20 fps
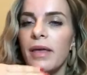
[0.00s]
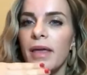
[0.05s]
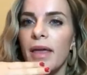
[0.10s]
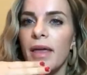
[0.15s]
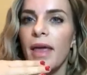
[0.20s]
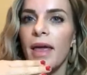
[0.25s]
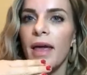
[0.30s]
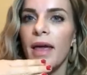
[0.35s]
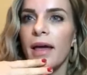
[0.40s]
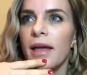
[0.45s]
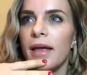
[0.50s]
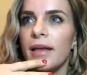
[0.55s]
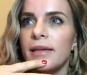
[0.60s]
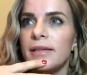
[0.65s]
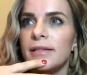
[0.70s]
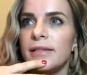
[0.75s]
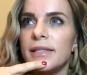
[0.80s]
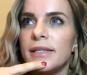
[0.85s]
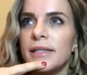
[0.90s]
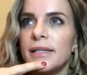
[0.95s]

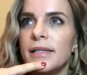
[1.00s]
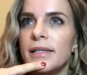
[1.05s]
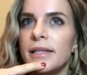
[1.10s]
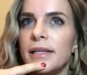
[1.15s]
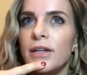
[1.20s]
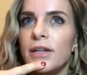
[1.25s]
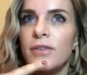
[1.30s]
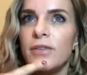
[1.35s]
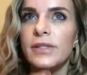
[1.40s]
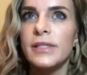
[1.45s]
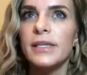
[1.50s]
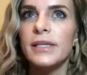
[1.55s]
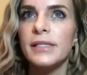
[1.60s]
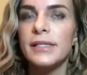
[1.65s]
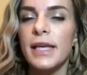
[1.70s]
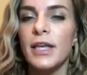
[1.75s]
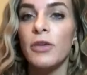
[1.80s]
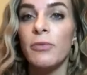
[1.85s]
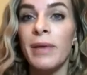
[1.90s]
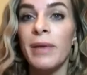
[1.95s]
and, you know, let's
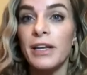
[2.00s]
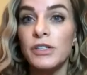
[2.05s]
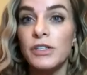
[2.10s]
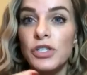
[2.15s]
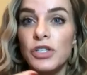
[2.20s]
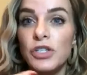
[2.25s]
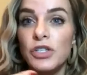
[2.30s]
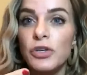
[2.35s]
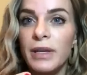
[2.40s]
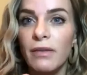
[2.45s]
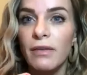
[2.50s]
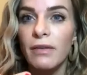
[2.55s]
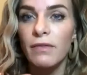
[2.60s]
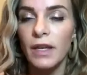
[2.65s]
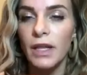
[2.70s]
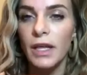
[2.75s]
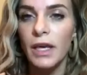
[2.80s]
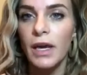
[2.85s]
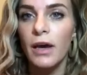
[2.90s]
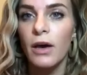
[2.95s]
say you made a 2-minute
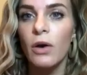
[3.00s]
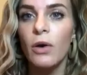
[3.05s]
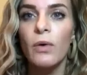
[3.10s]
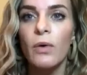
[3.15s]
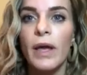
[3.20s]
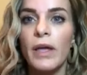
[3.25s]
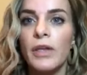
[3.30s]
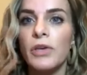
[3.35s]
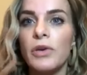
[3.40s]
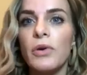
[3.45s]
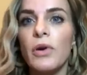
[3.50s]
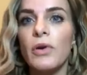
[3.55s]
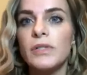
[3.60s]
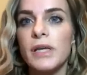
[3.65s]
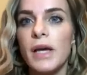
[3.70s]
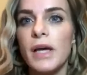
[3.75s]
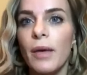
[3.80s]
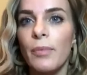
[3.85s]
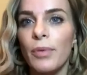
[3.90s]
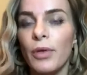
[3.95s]
video and you go to
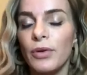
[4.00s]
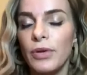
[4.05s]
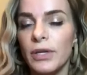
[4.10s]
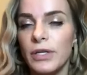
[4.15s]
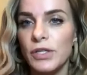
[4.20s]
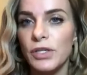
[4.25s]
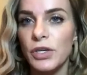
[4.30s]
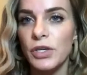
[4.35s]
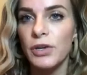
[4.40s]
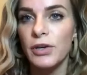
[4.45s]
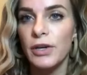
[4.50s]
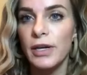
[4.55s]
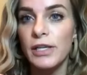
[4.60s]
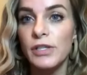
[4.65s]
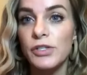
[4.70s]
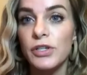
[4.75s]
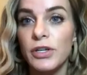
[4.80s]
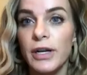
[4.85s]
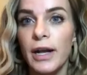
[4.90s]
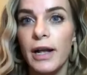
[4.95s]
upload it to your
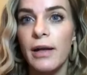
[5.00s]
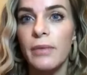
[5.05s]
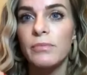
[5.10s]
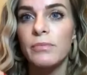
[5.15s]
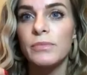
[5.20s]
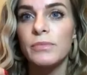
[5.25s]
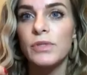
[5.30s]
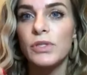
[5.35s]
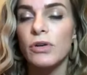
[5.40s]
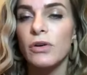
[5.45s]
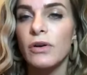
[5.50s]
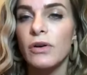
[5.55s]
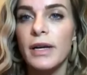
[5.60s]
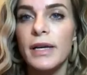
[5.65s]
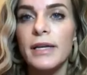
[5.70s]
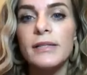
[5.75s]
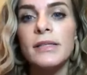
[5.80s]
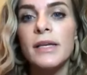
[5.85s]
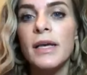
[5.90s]
Instagram stories,